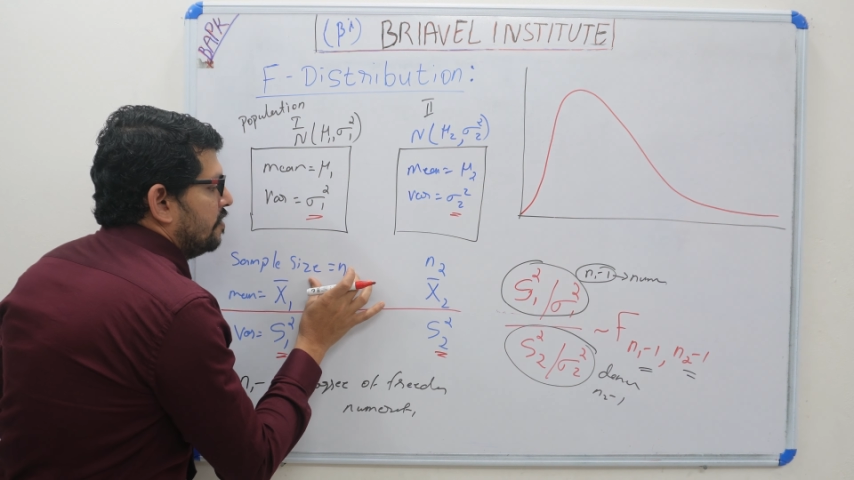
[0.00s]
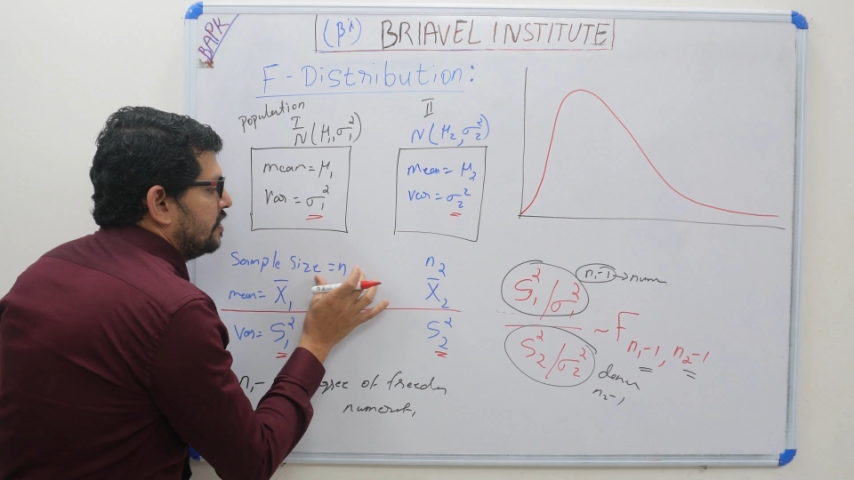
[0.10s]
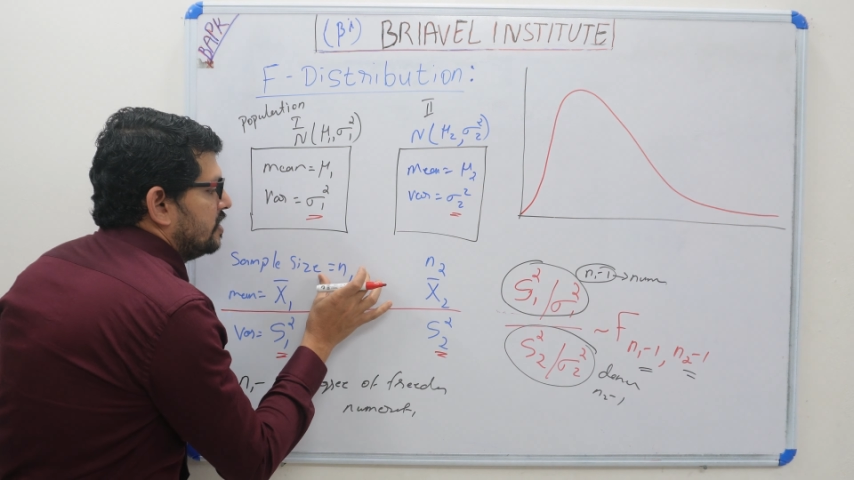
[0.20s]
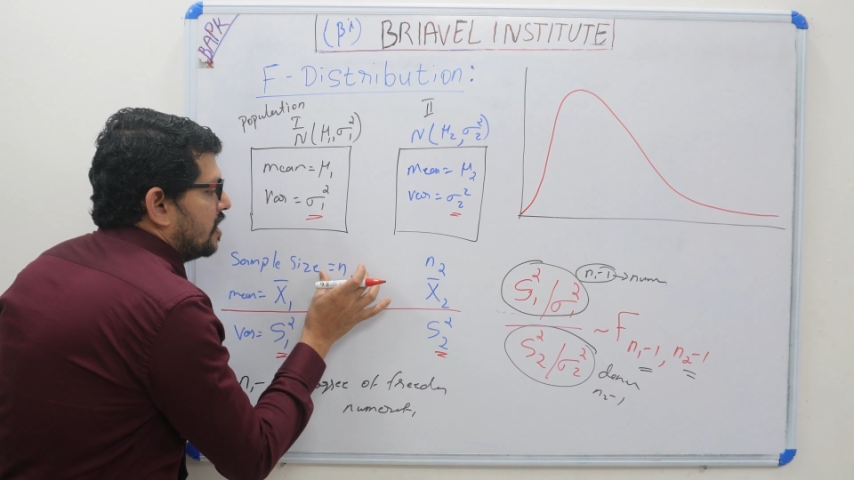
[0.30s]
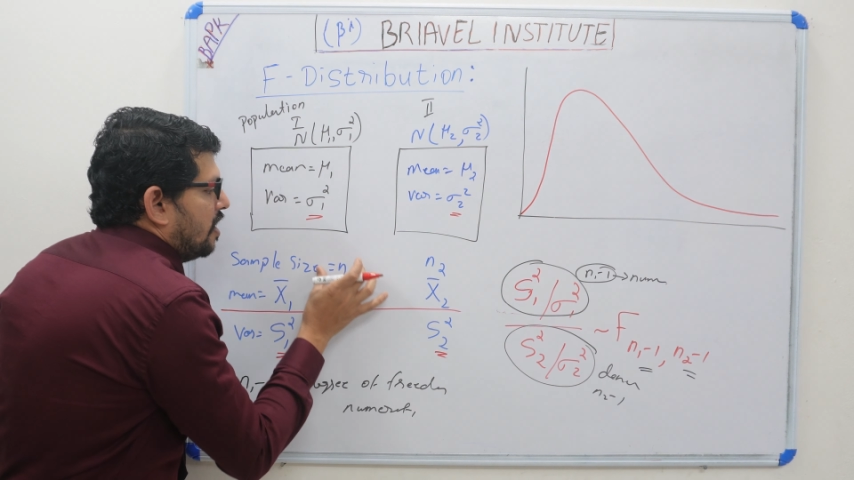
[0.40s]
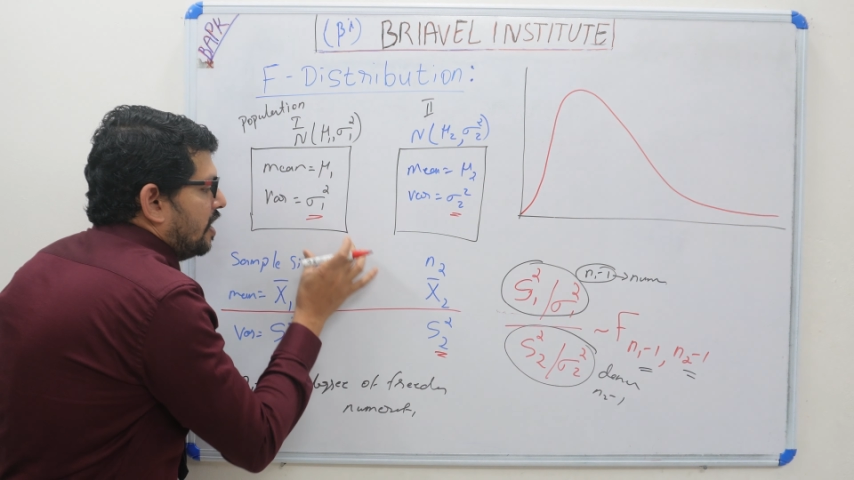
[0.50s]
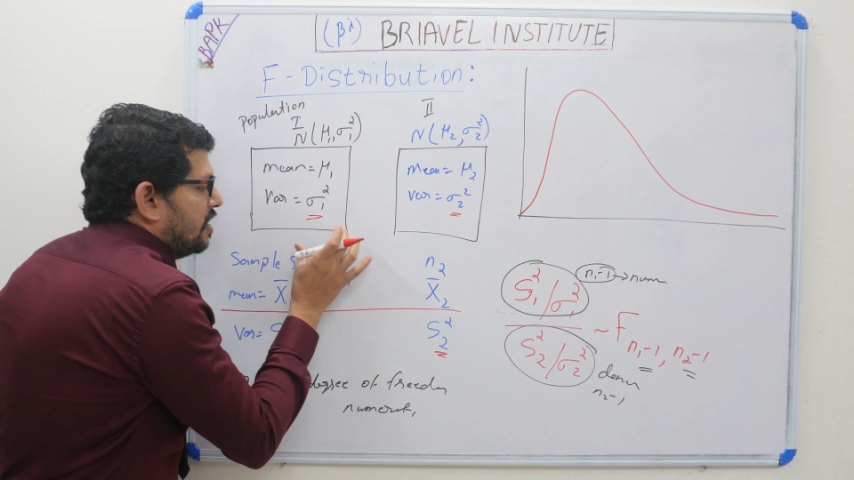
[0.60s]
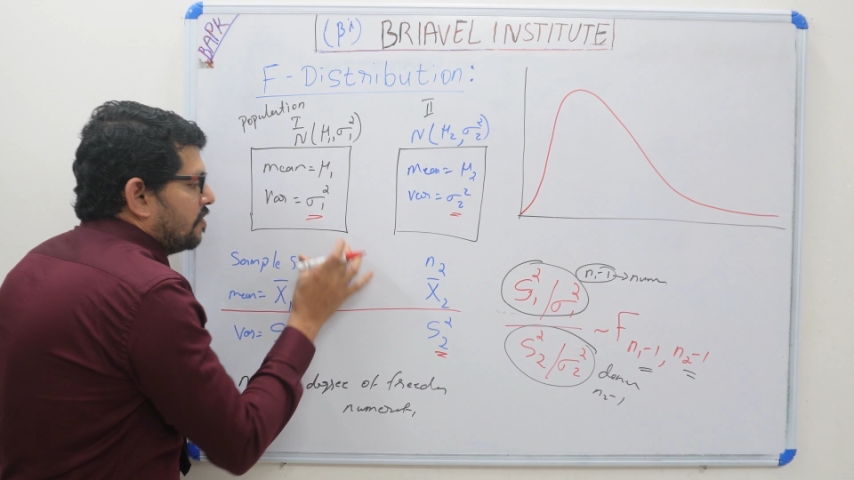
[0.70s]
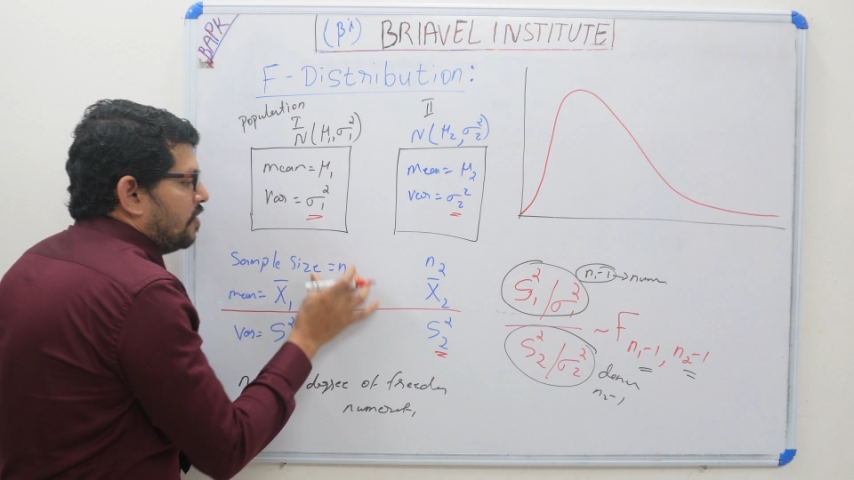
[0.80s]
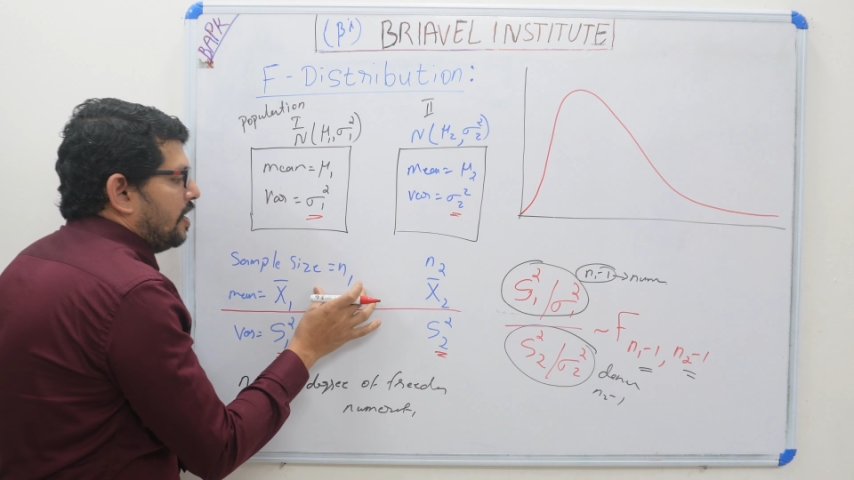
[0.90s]
if it is a
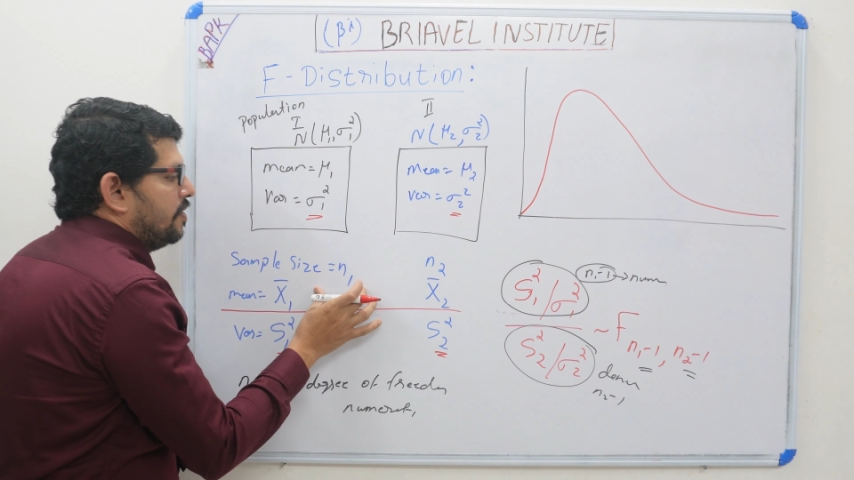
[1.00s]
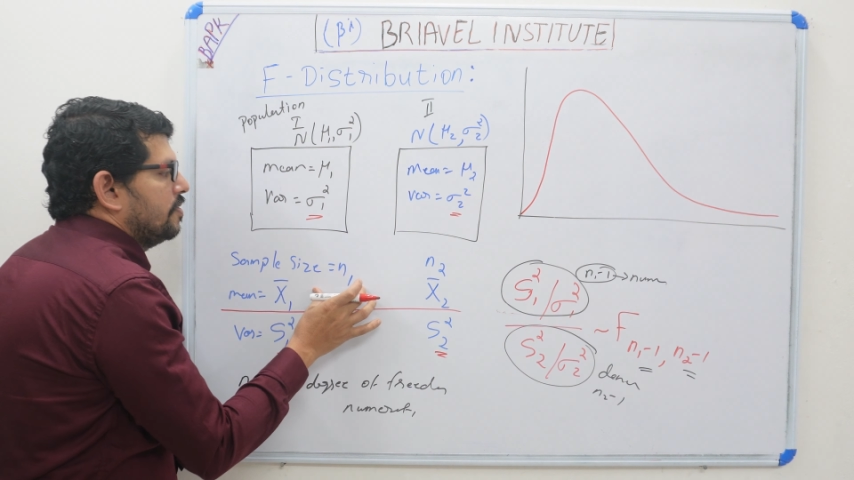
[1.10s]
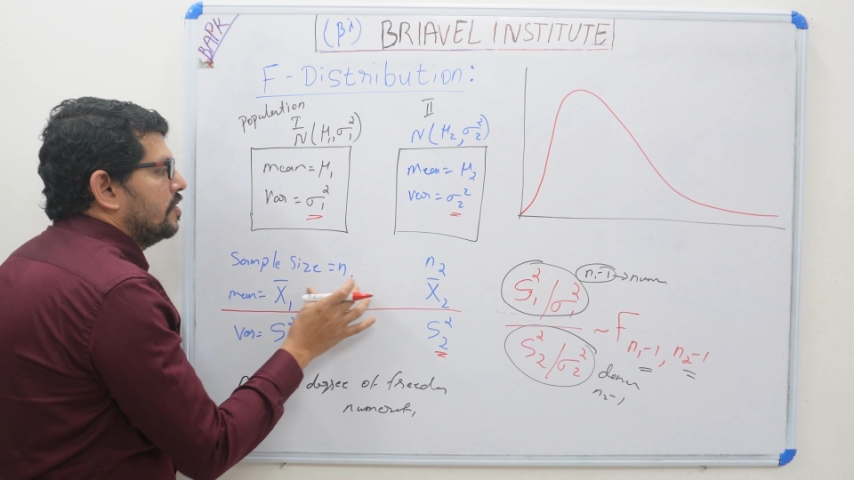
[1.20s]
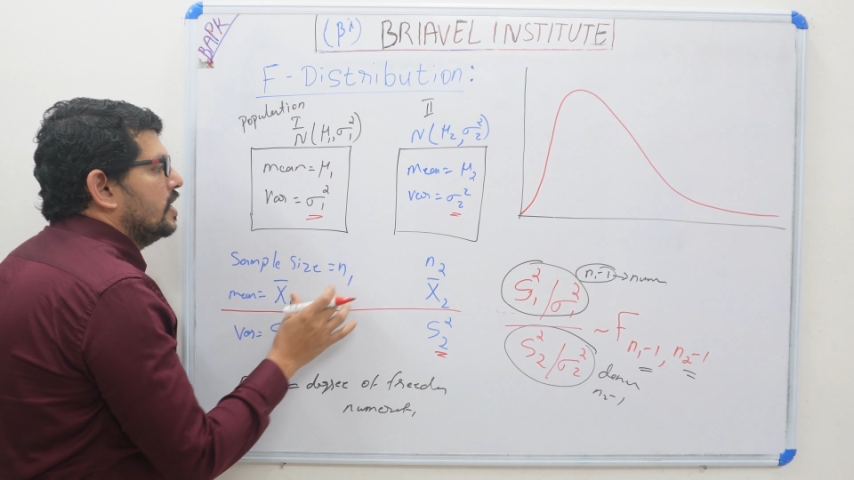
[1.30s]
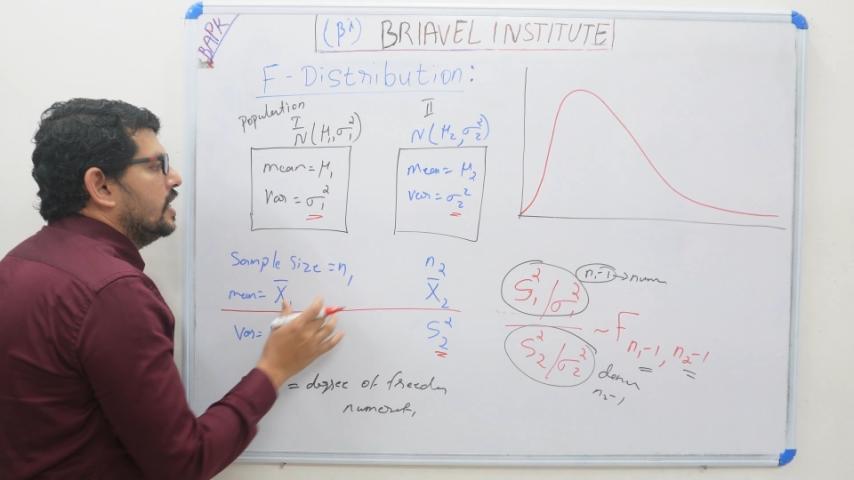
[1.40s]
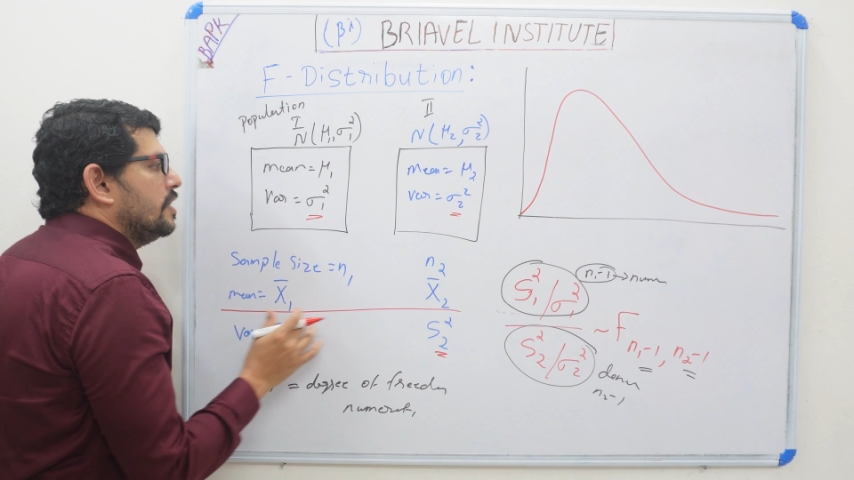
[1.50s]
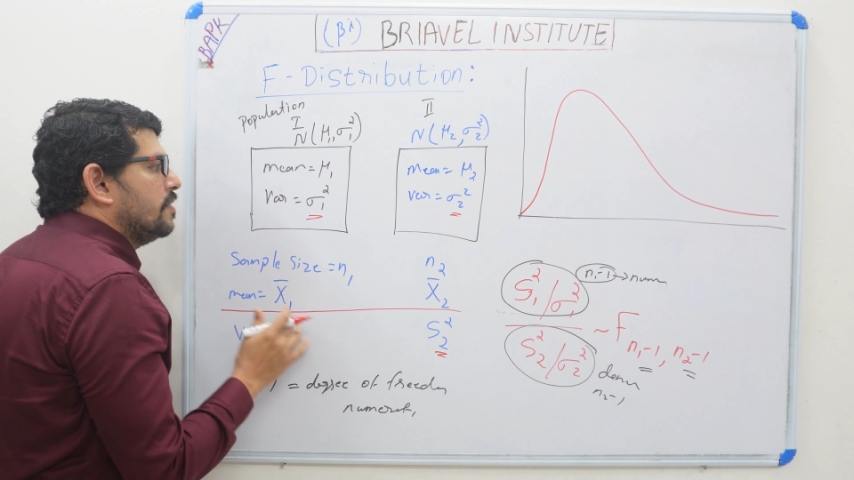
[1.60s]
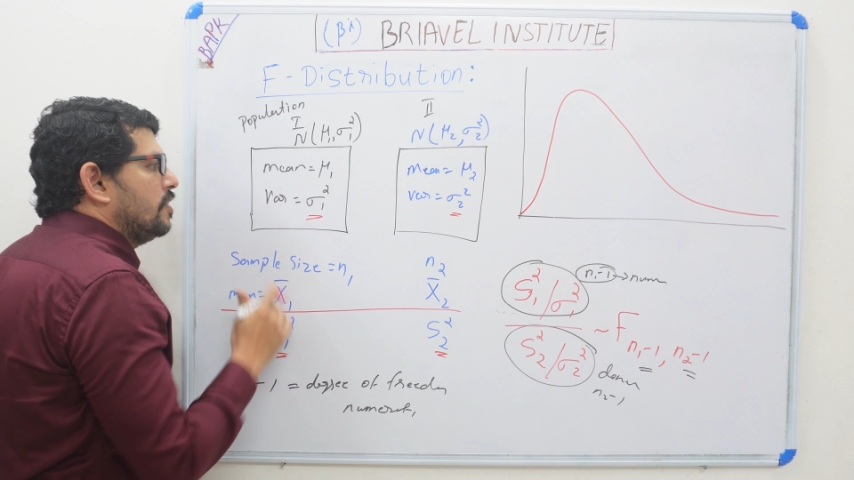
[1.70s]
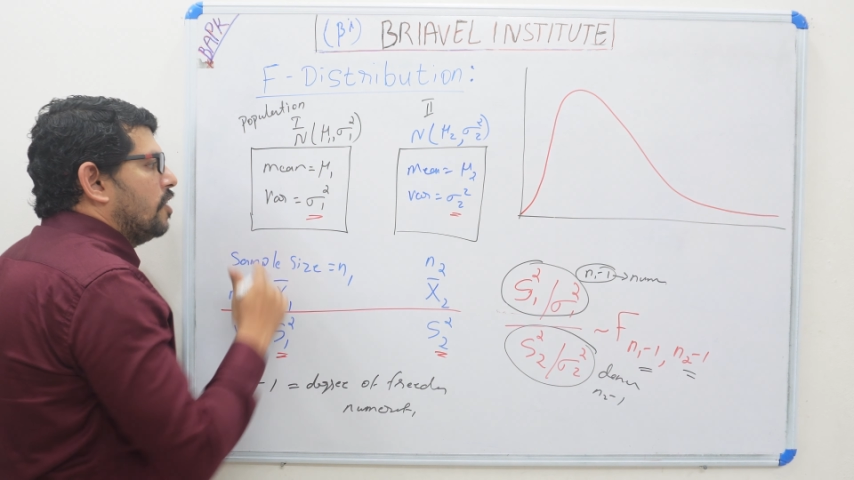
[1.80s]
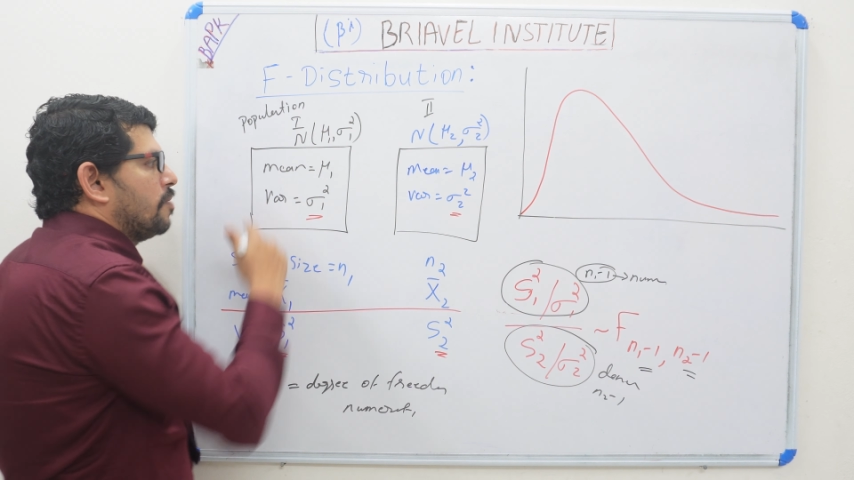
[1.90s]
higher value, it will